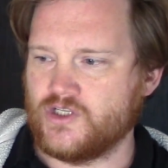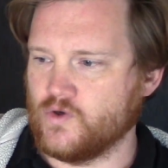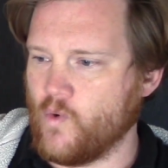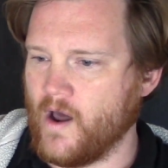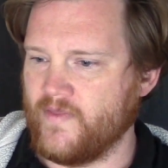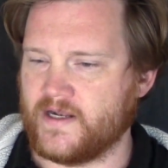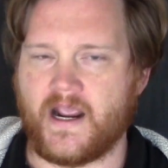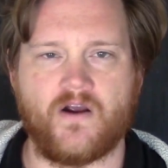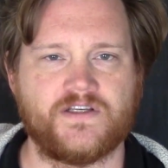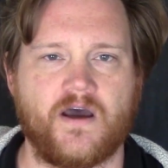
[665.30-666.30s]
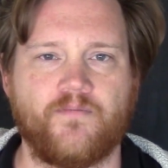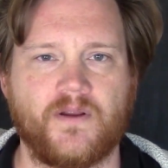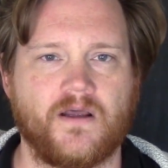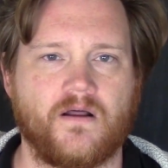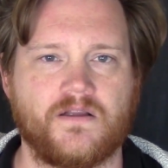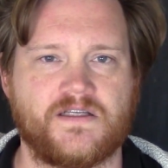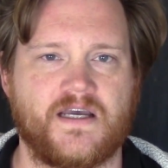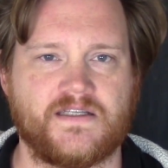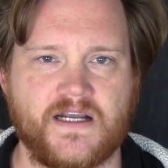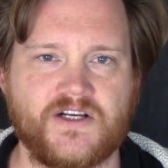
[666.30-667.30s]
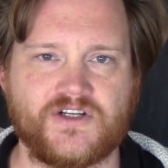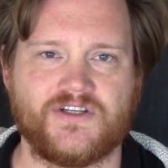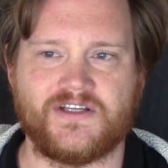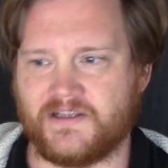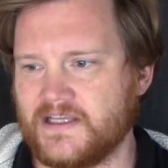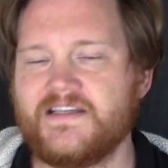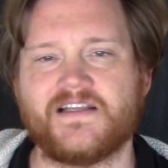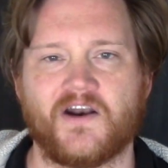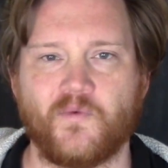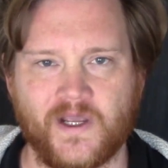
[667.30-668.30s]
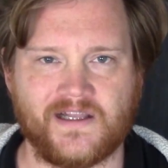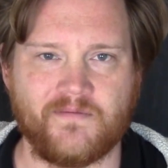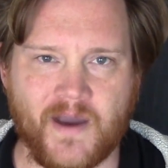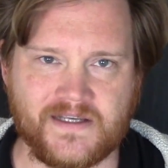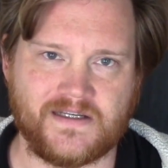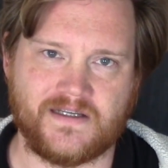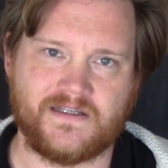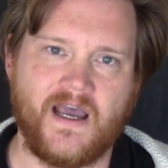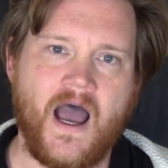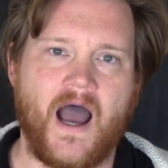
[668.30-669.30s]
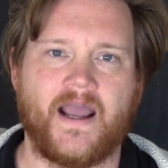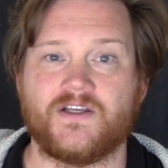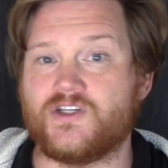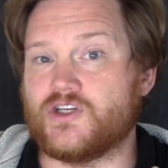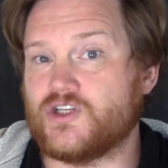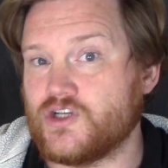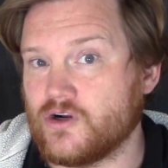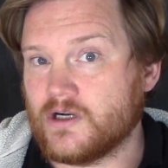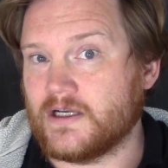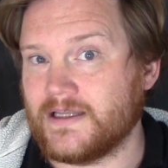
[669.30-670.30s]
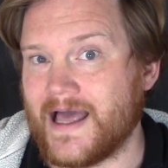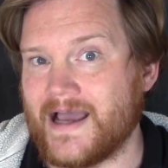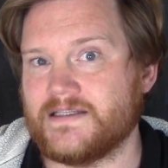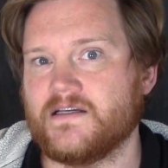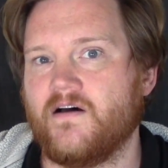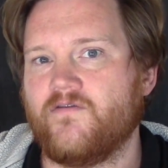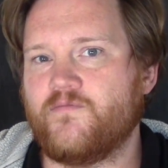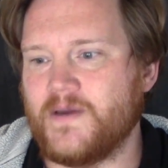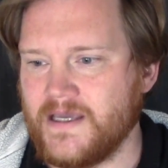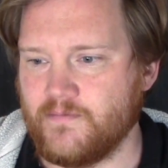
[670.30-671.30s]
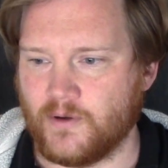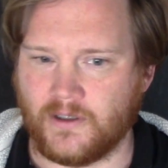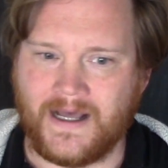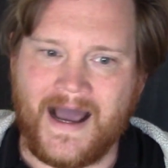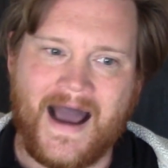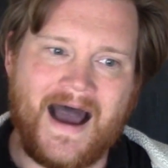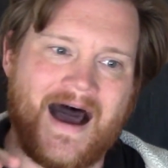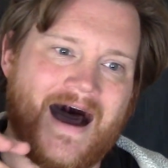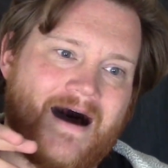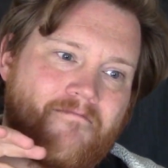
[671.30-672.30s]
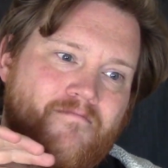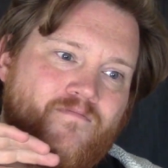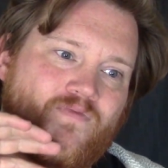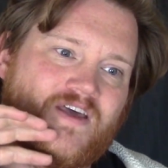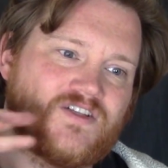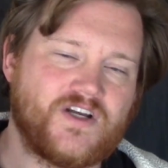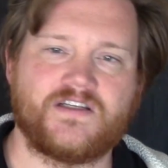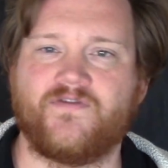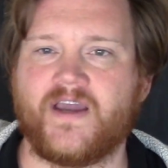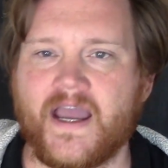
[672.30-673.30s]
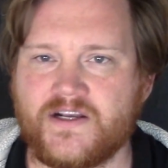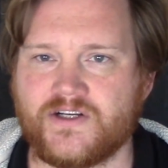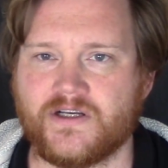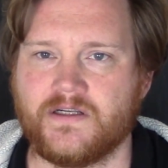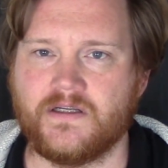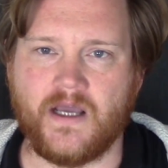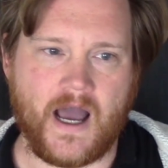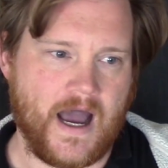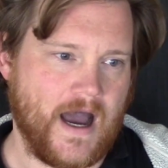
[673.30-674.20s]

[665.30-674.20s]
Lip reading: to one that carries out political assassinations at least on a weekly basis against a certain class of people. This justification,